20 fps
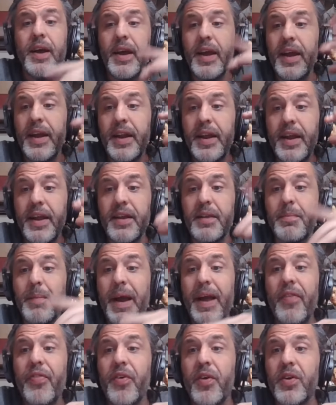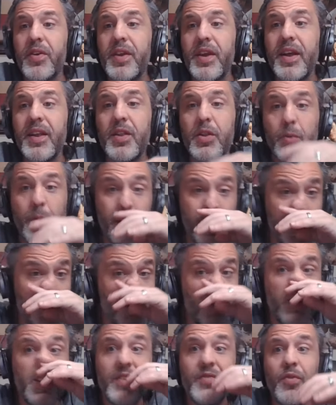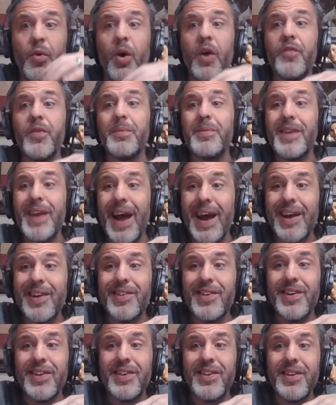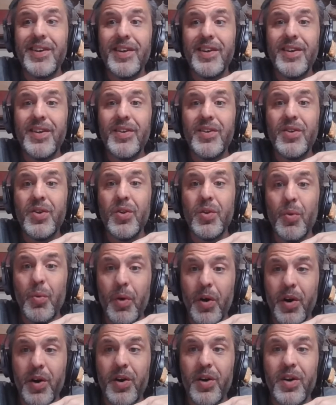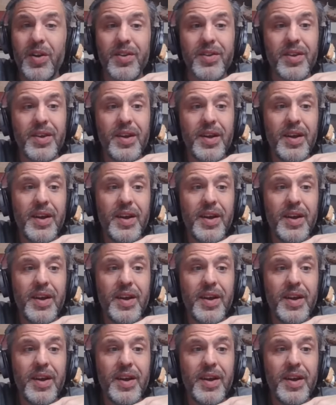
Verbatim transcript: It is May thirteenth, twenty twenty four, from Texas to the world.